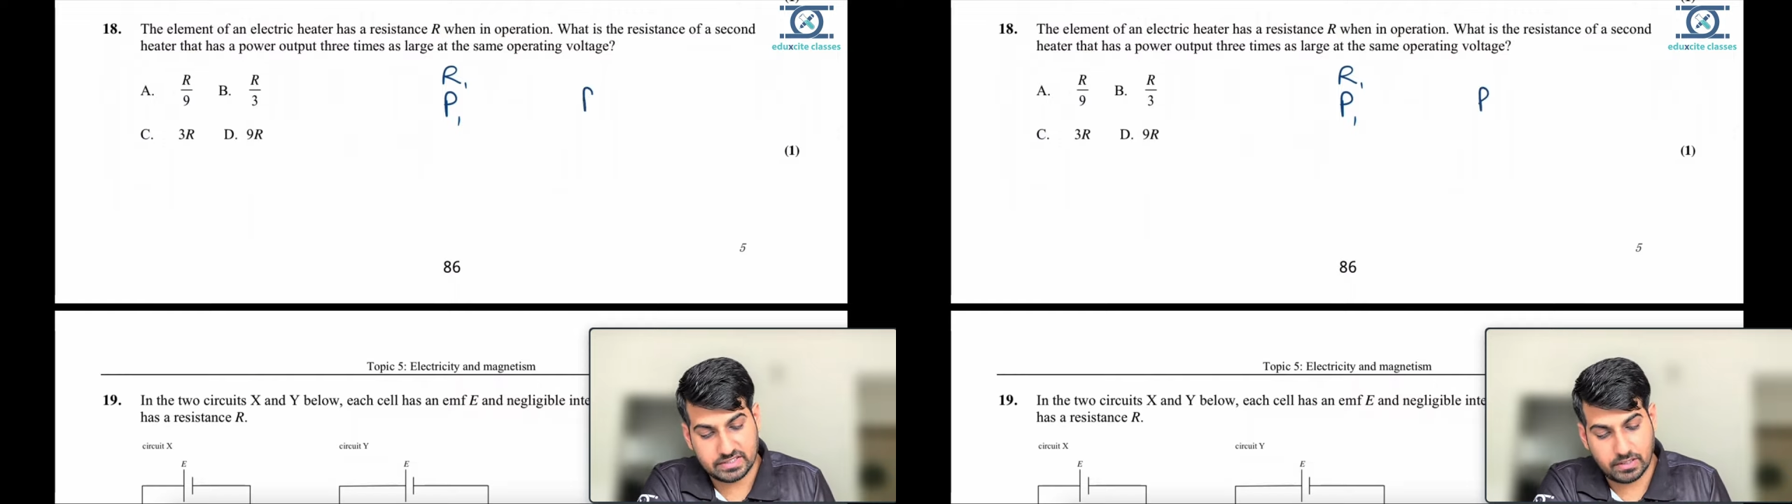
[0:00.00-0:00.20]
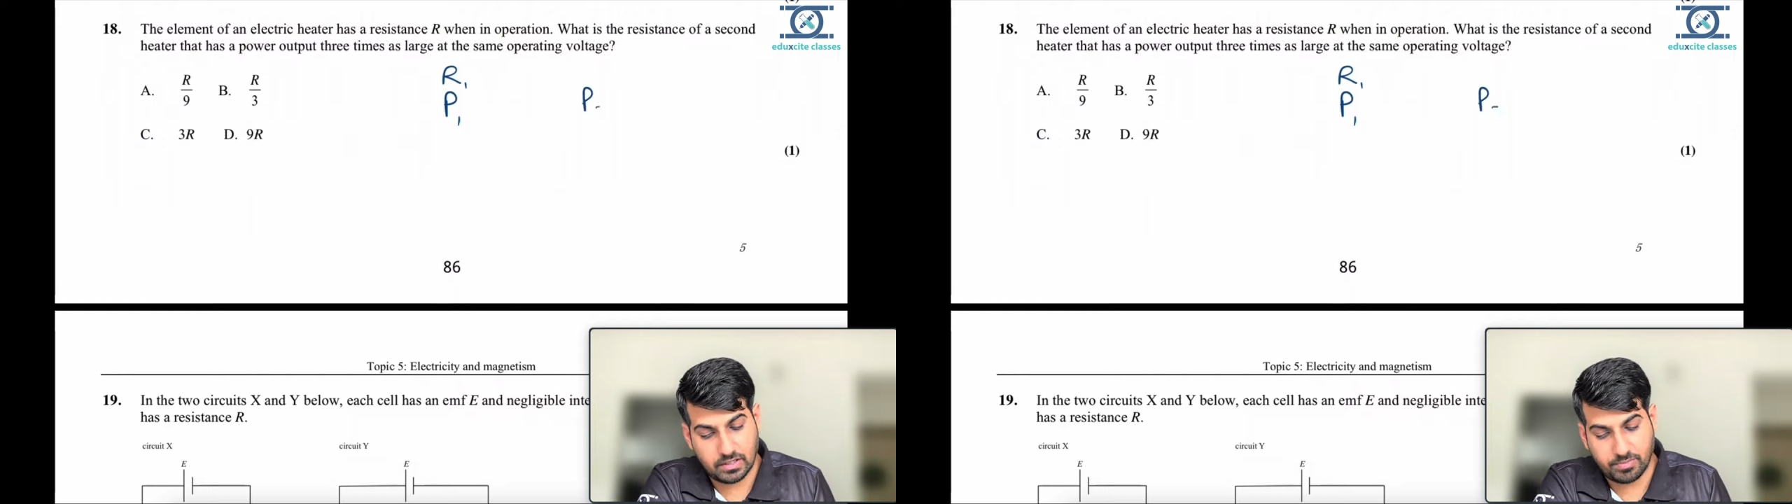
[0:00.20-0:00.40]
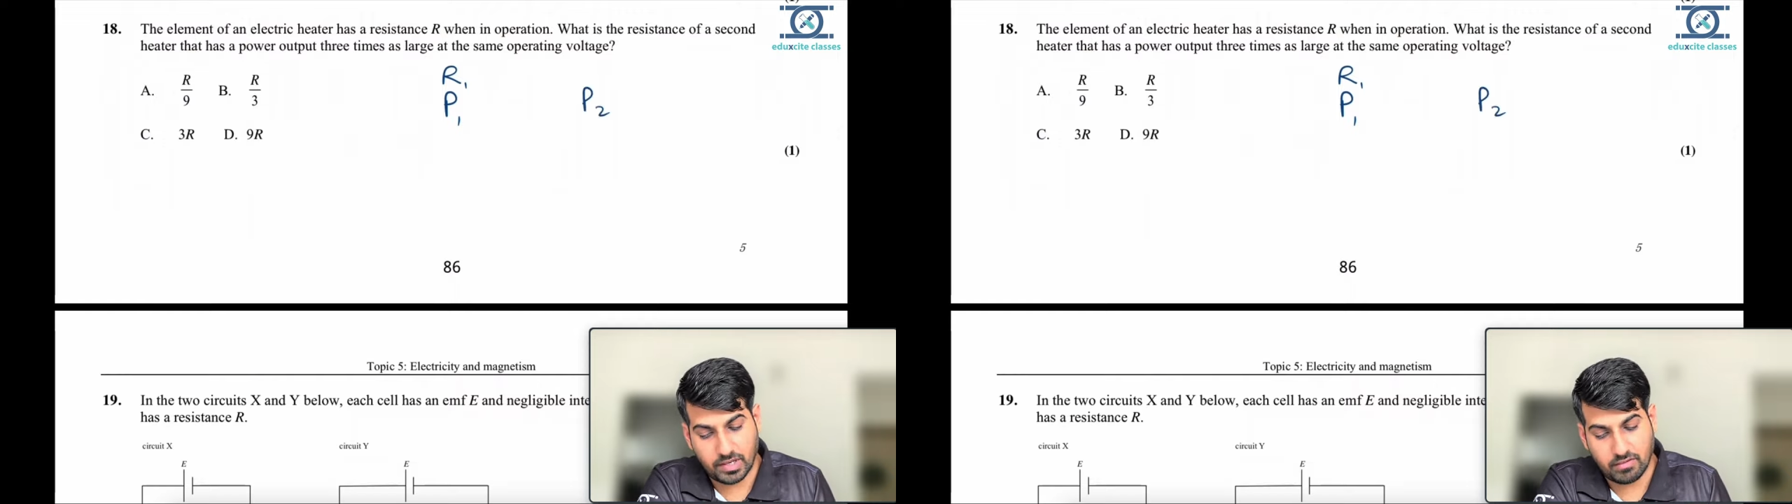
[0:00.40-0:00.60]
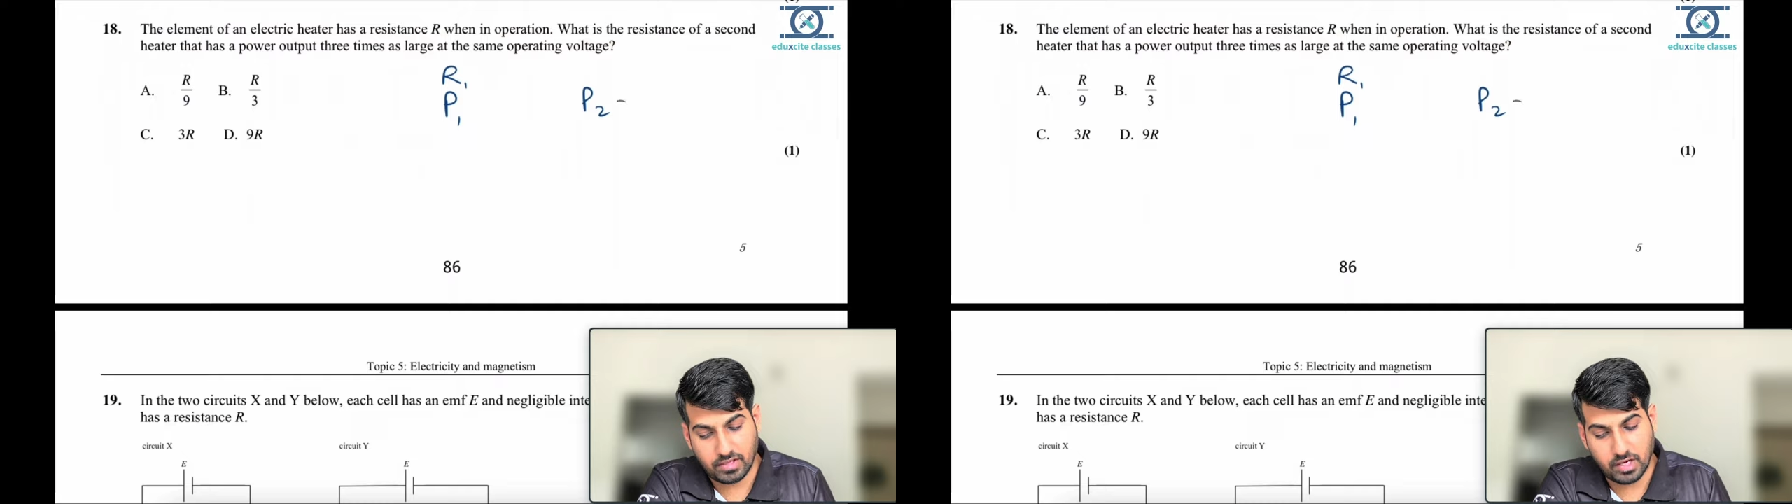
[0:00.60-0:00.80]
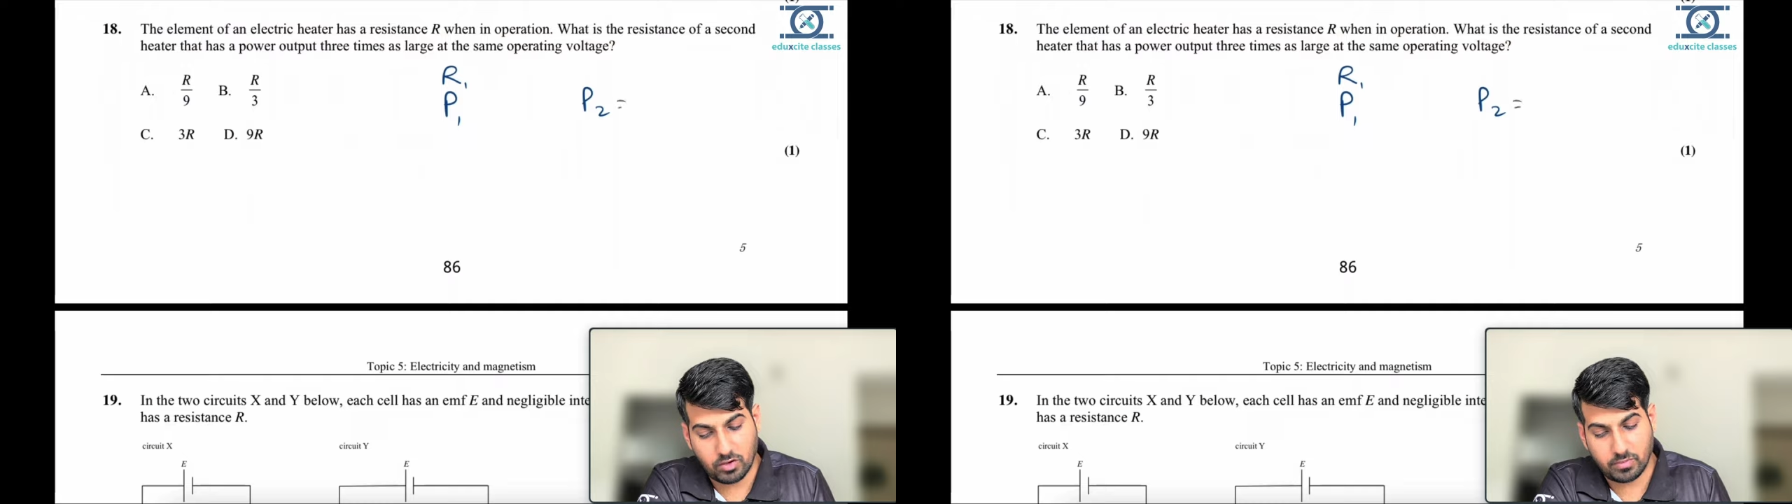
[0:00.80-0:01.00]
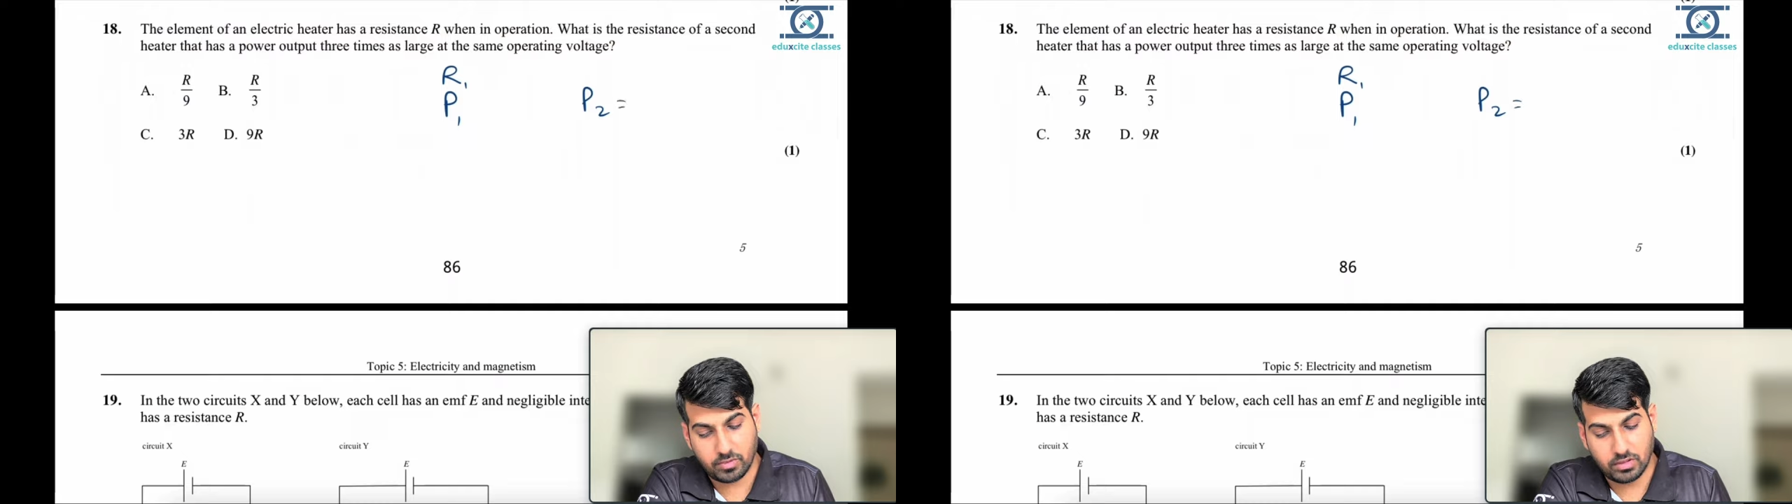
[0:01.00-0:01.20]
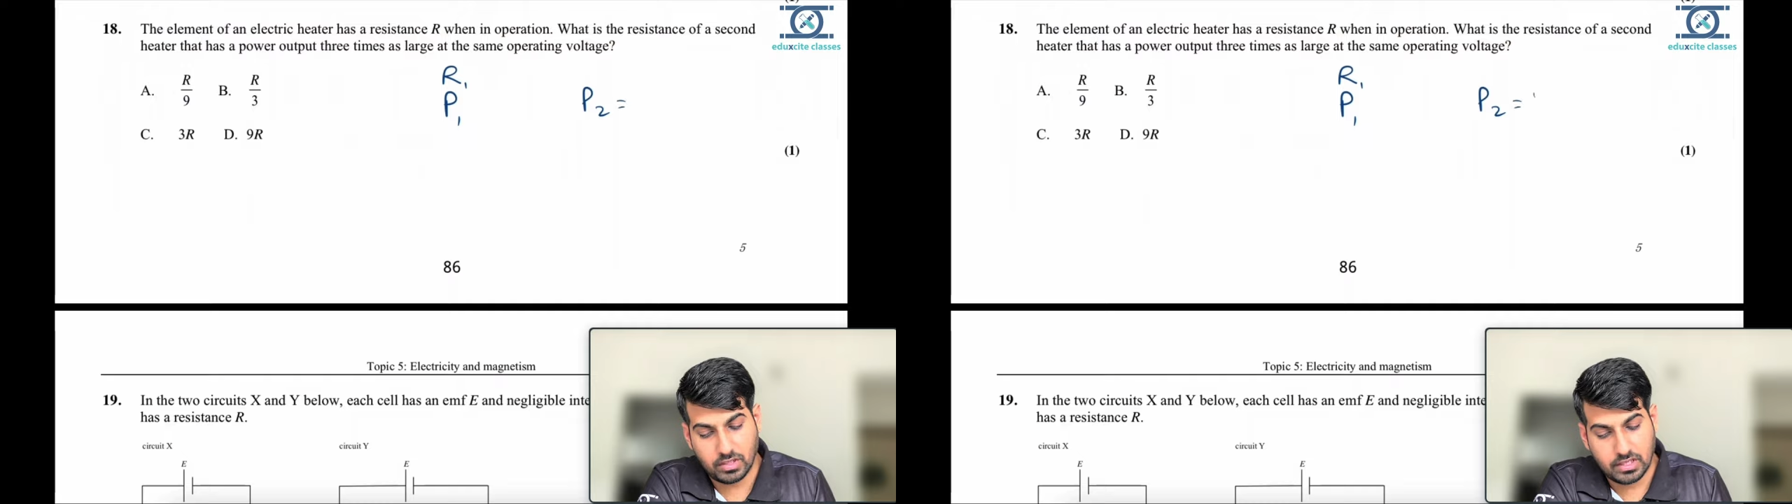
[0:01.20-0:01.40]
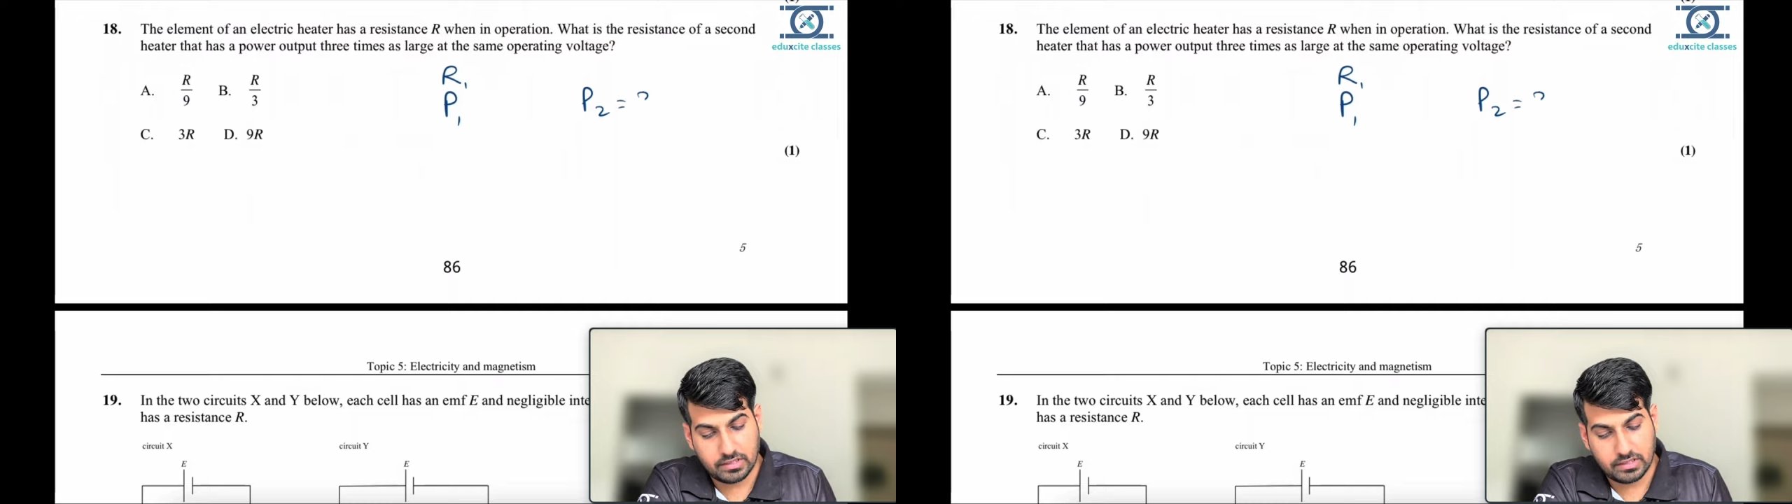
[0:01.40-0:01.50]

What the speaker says: a power output